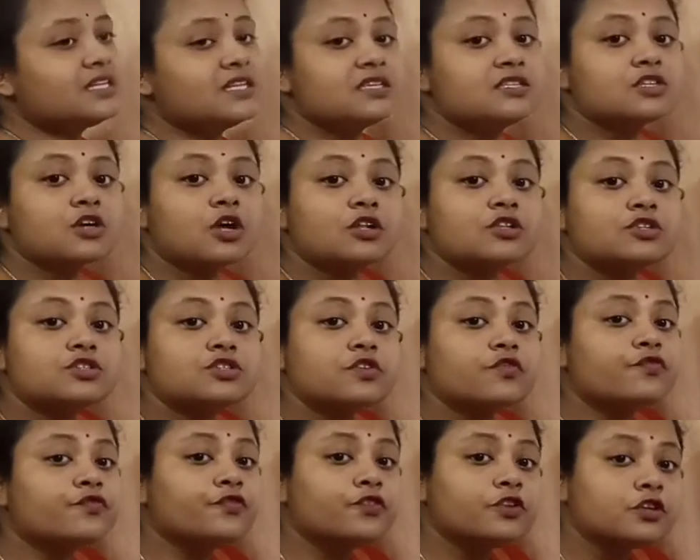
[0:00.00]
is also
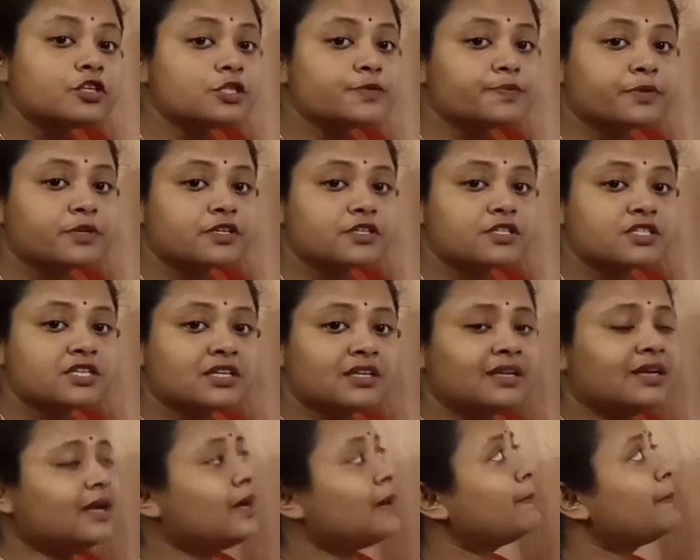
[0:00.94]
first person
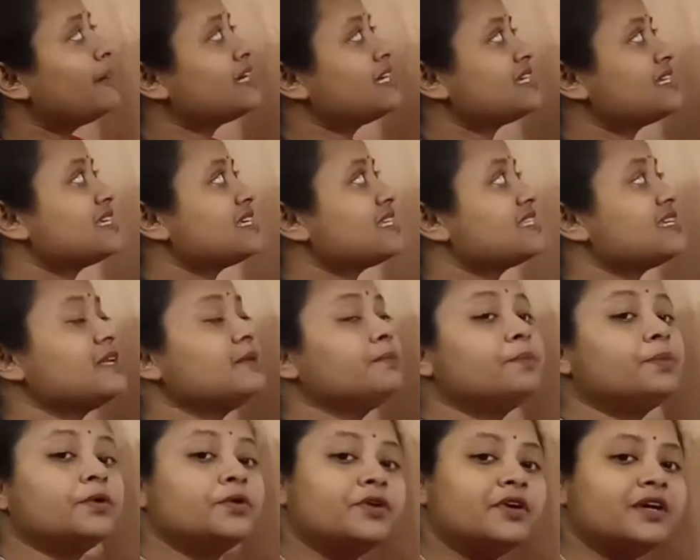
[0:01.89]
but it is in
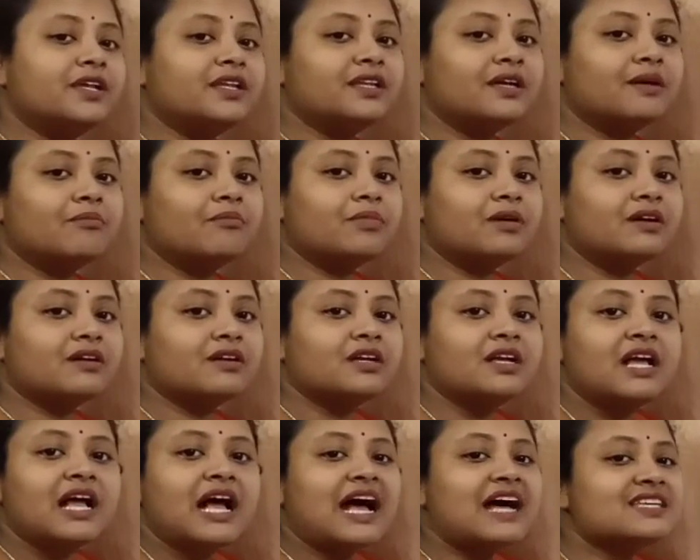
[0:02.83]
plural number.
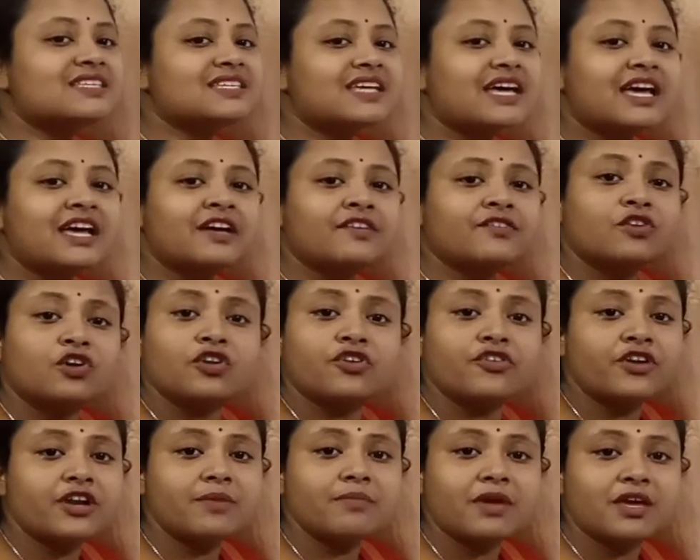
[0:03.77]
As I have
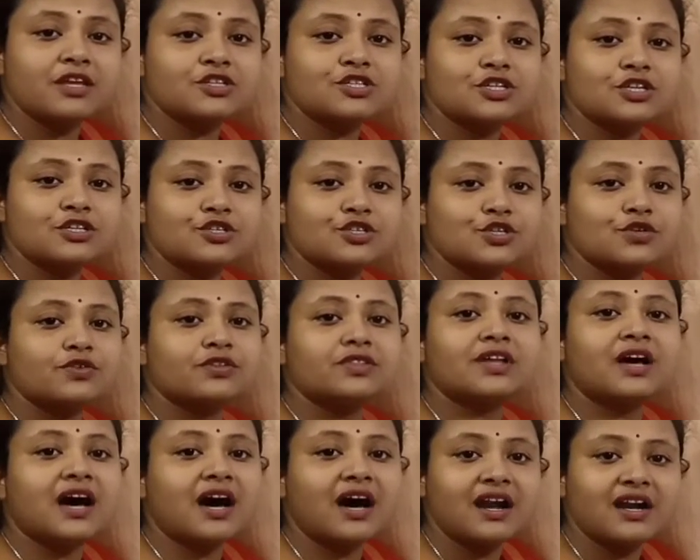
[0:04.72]
already mentioned to you in
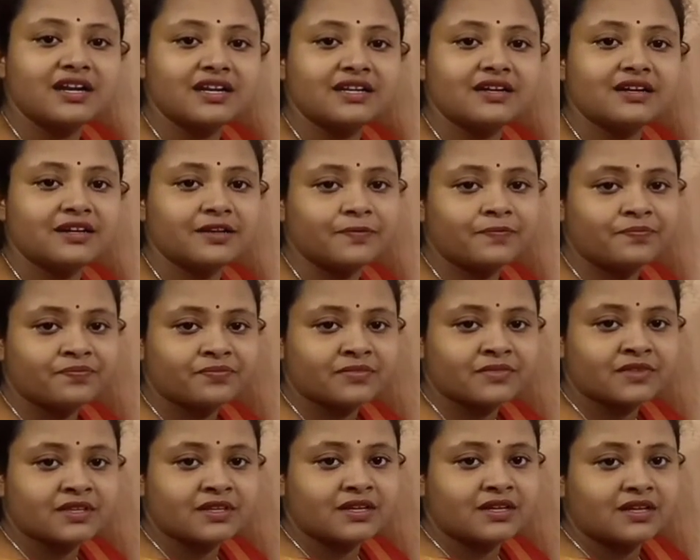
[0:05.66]
the earlier
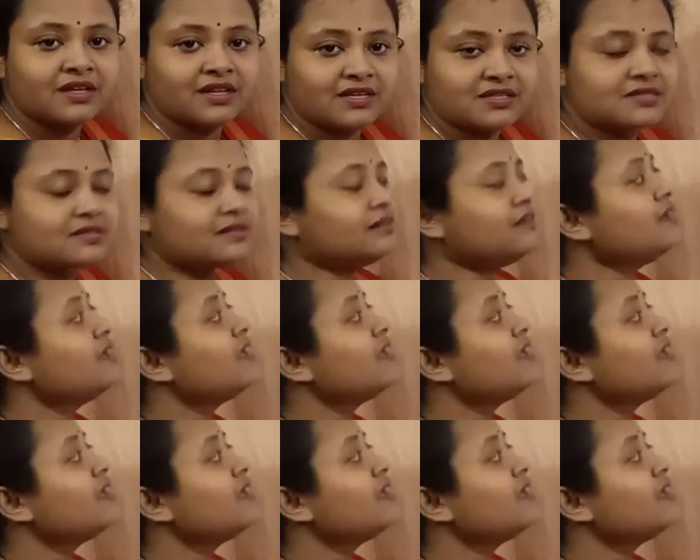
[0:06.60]
lesson